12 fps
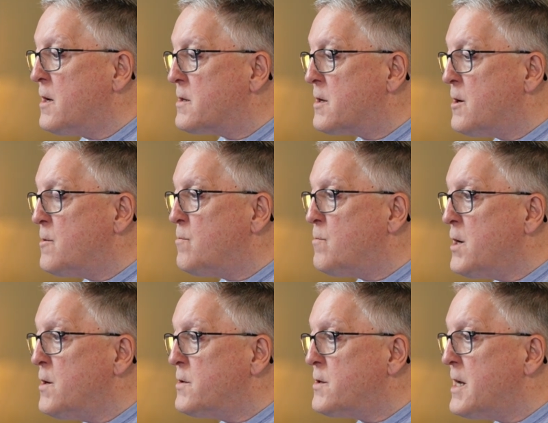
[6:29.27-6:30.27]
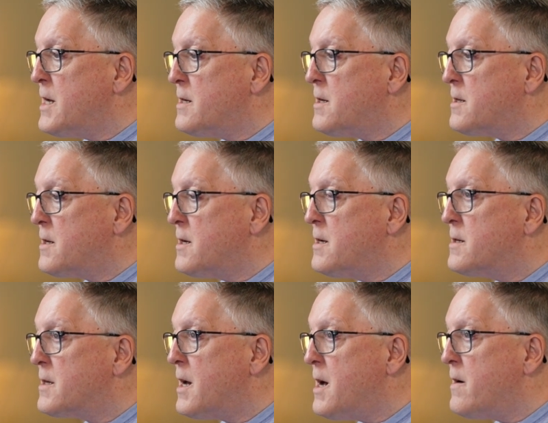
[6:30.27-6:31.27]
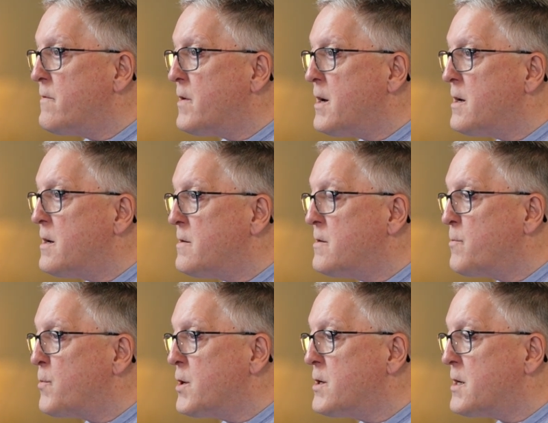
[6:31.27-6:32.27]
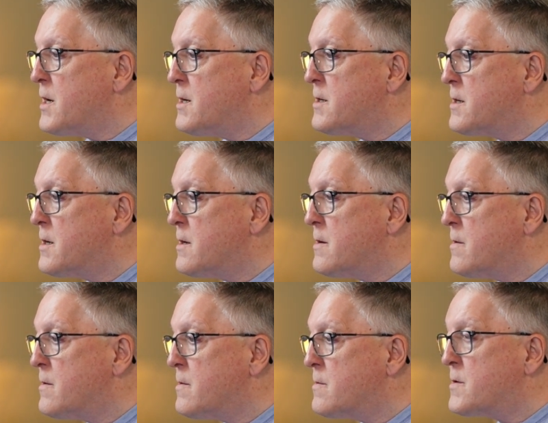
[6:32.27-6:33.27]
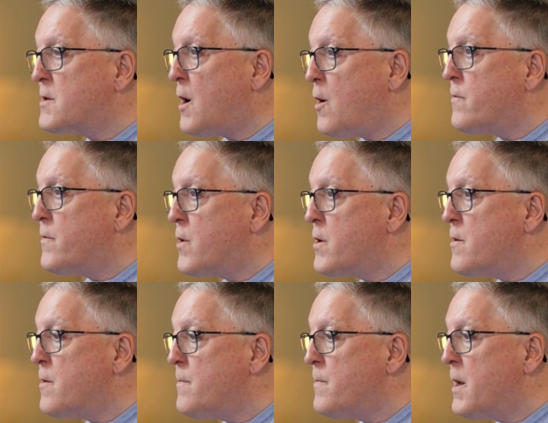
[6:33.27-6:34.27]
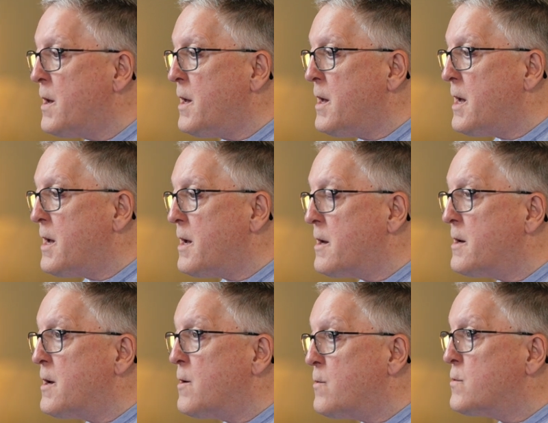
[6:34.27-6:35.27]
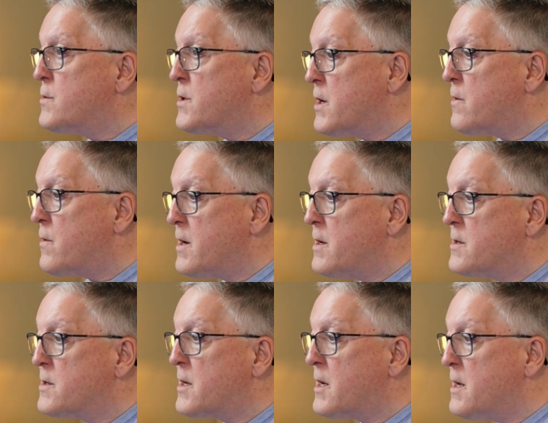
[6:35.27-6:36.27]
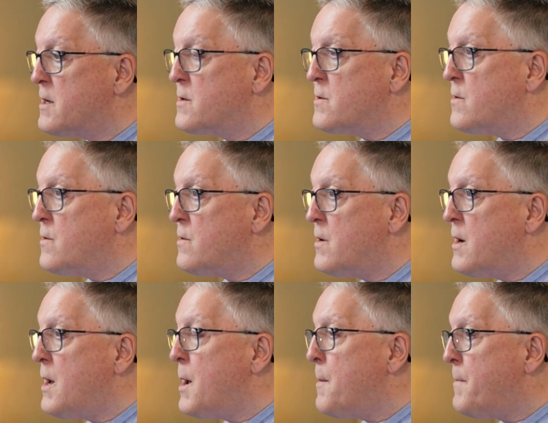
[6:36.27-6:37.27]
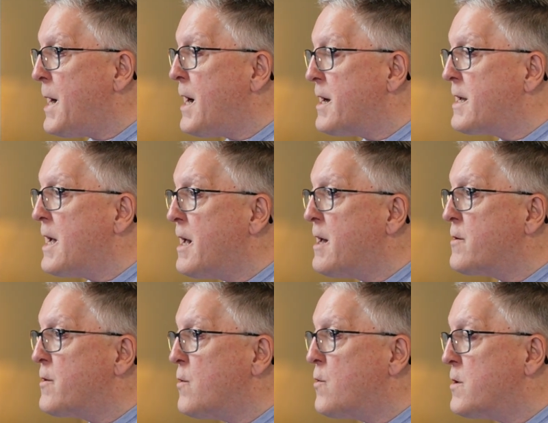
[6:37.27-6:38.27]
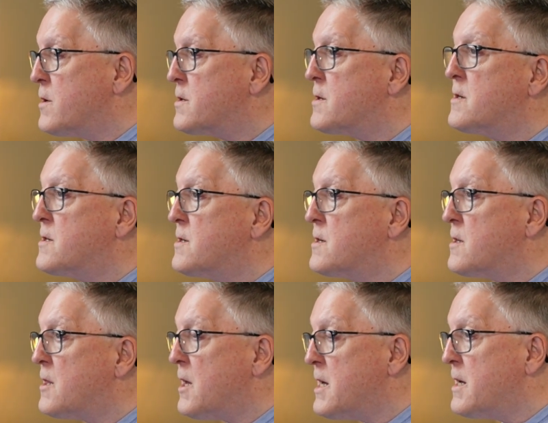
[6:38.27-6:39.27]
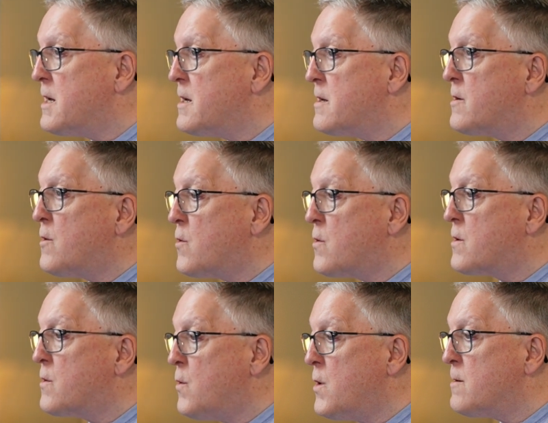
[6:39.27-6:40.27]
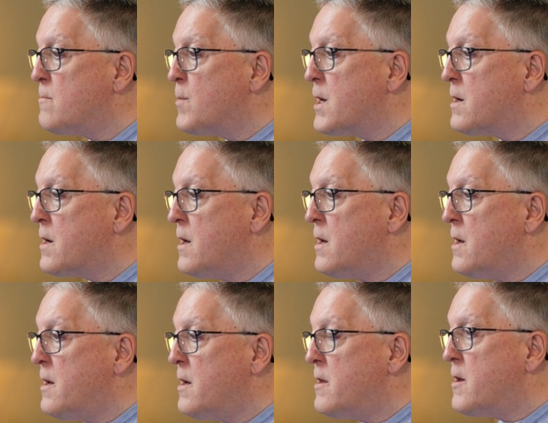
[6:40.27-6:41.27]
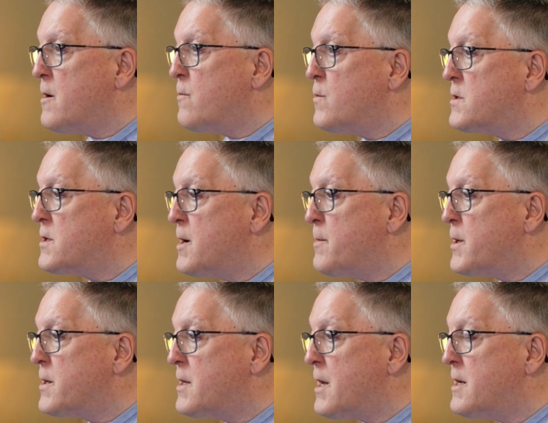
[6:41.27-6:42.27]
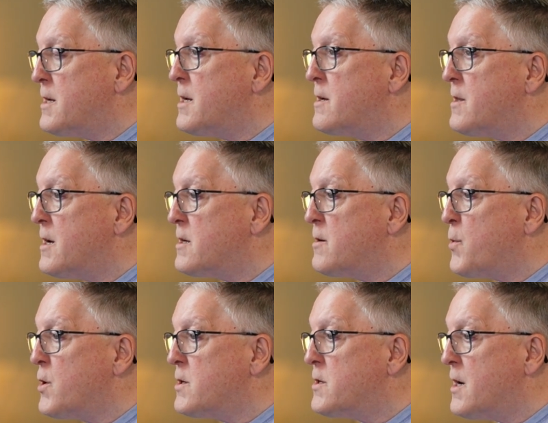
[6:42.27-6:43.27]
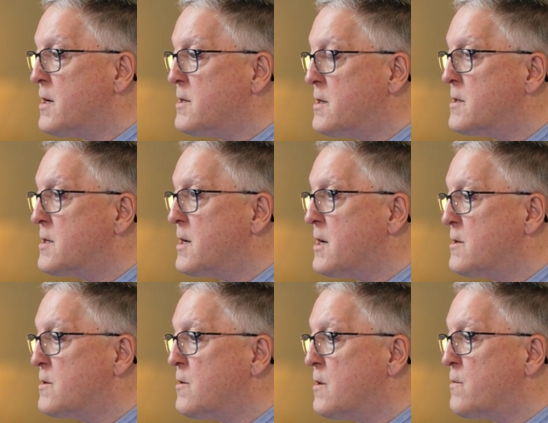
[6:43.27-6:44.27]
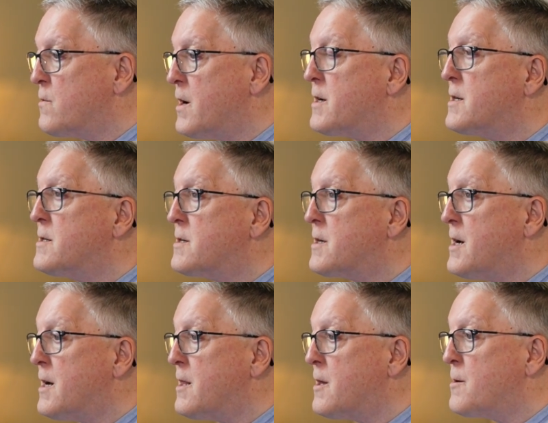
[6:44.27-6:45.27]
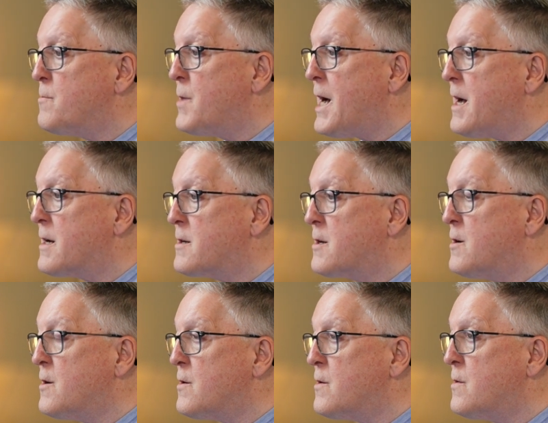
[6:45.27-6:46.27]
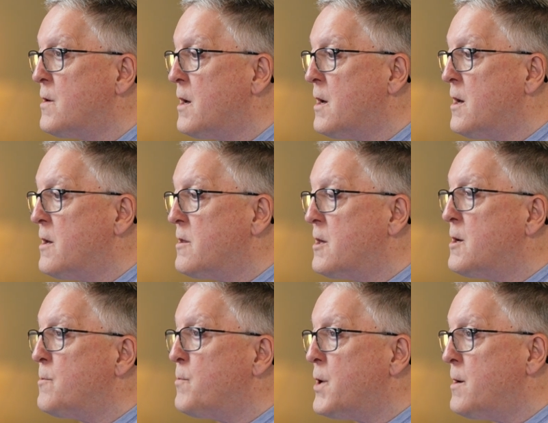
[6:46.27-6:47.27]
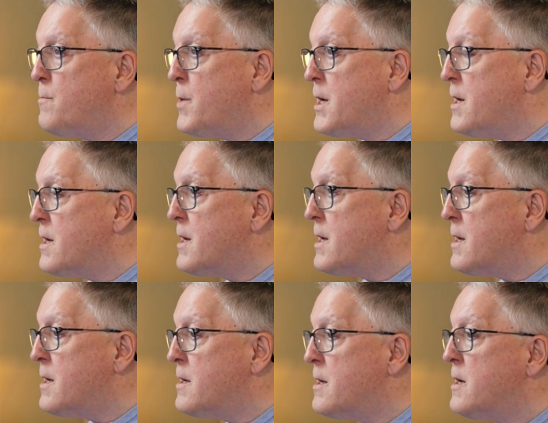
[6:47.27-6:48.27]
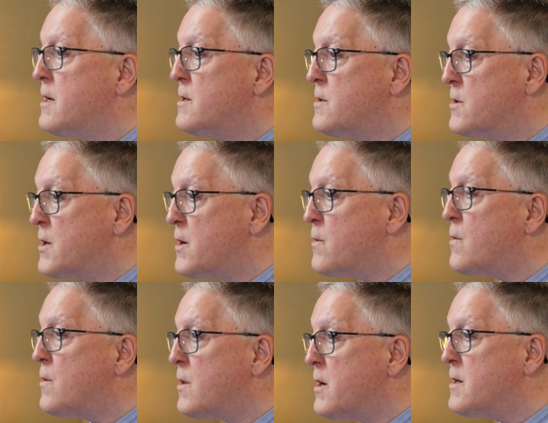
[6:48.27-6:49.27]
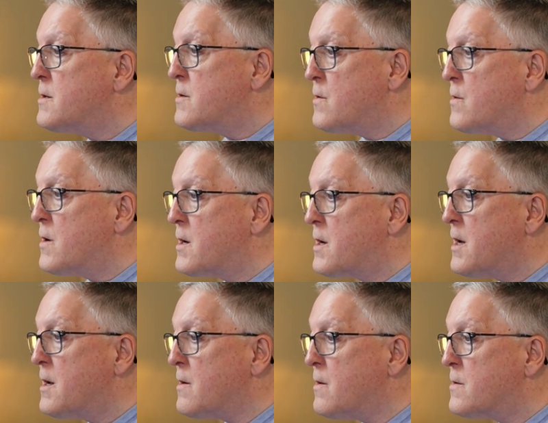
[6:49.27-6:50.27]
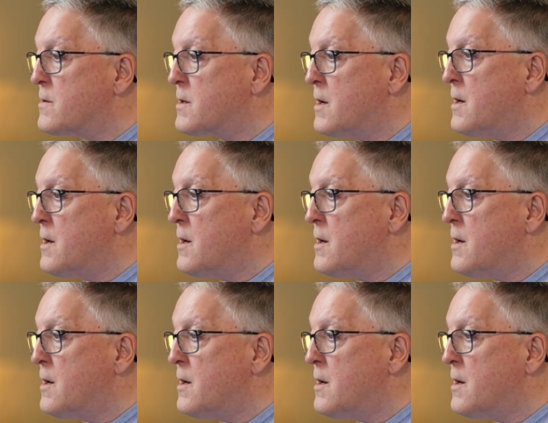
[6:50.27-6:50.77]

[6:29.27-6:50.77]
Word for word: So most entities have a depreciation software and it will generate a schedule by category such as land or equipment. And then we're simply taking that depreciation schedule and reconciling back to the PP&E general ledger accounts.